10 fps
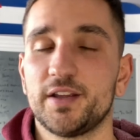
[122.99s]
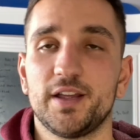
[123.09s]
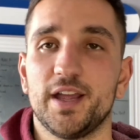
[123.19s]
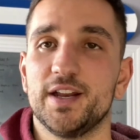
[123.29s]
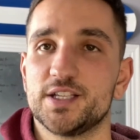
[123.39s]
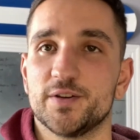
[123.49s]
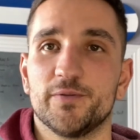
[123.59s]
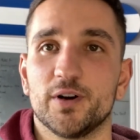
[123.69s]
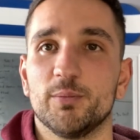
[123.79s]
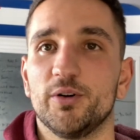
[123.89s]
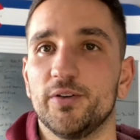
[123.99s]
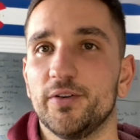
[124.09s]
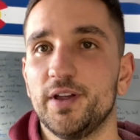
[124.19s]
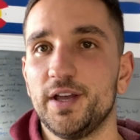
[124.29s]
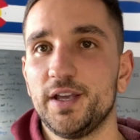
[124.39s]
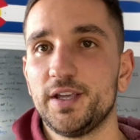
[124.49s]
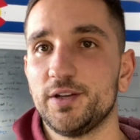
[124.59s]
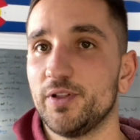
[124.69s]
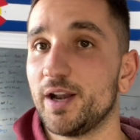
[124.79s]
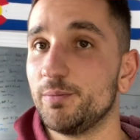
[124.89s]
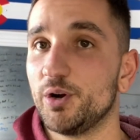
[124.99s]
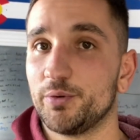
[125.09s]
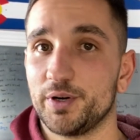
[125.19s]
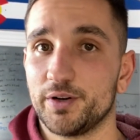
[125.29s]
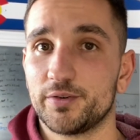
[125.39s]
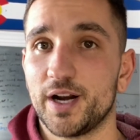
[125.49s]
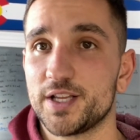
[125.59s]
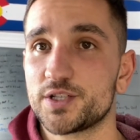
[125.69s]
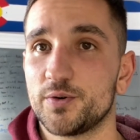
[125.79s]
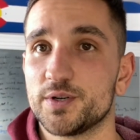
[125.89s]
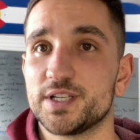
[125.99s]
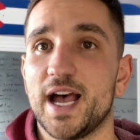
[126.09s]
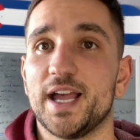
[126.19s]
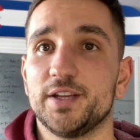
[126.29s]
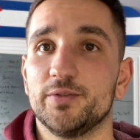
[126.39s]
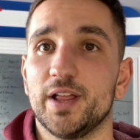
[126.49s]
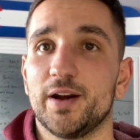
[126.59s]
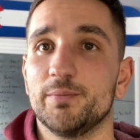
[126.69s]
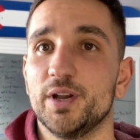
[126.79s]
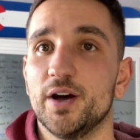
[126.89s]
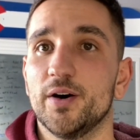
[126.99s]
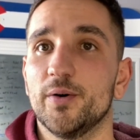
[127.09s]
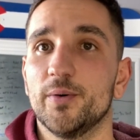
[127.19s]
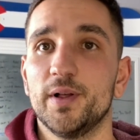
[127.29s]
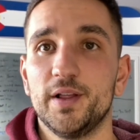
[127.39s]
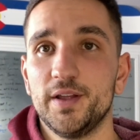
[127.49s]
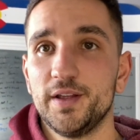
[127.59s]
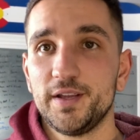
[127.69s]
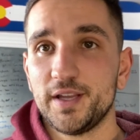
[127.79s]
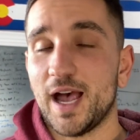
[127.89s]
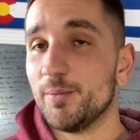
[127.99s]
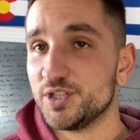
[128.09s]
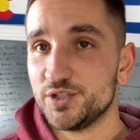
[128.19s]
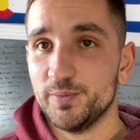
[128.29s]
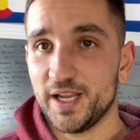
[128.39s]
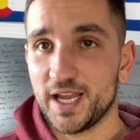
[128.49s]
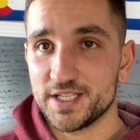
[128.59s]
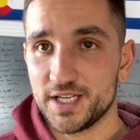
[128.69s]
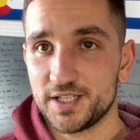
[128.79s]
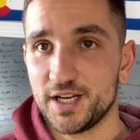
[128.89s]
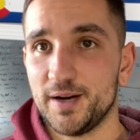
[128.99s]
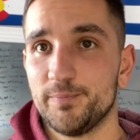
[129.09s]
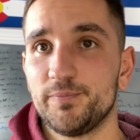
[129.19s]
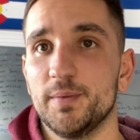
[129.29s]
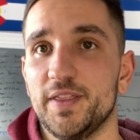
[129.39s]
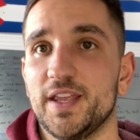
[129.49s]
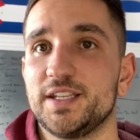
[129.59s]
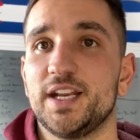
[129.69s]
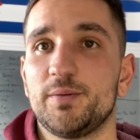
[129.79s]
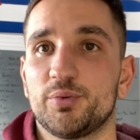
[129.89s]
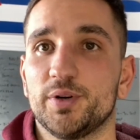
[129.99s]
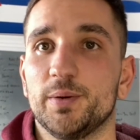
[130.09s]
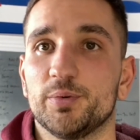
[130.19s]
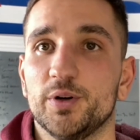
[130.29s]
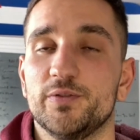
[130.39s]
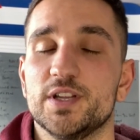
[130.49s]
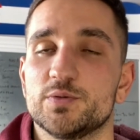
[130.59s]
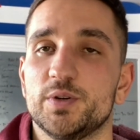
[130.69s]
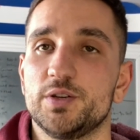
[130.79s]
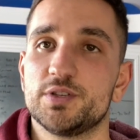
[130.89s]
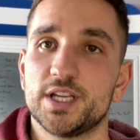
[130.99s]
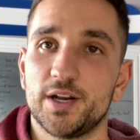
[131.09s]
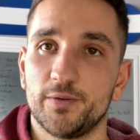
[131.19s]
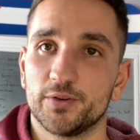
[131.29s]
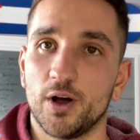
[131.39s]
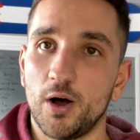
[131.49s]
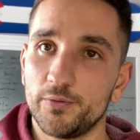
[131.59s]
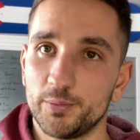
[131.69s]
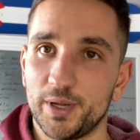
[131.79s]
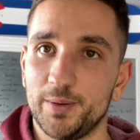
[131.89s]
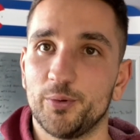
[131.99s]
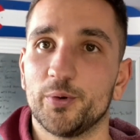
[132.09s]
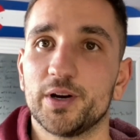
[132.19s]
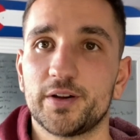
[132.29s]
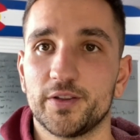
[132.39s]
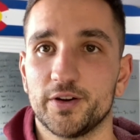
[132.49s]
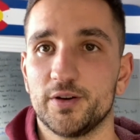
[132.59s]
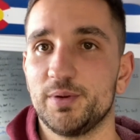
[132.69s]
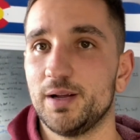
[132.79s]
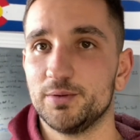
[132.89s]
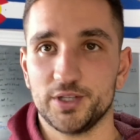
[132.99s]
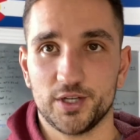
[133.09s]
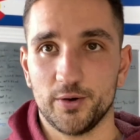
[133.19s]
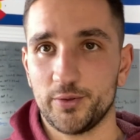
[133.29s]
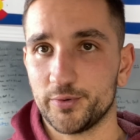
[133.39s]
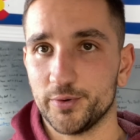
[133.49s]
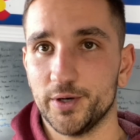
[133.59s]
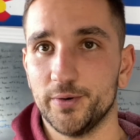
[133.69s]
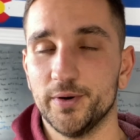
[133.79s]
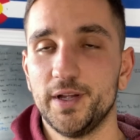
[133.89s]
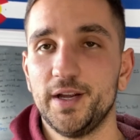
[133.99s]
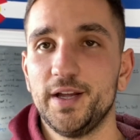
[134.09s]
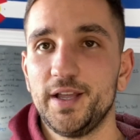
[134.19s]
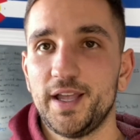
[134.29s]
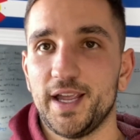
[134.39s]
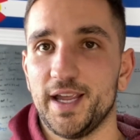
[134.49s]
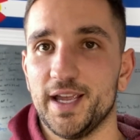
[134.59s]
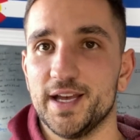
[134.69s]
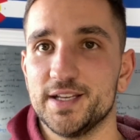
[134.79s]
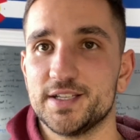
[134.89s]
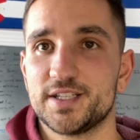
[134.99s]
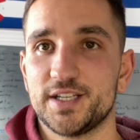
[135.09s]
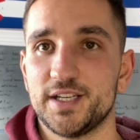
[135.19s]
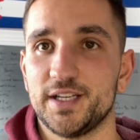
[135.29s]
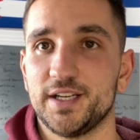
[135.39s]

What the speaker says: and it's a verbal. You let them know where your credit score's at, you let them know how much you make as income, and then getting pre-approved is when you send over all of your paperwork. They're going to be able to go through and see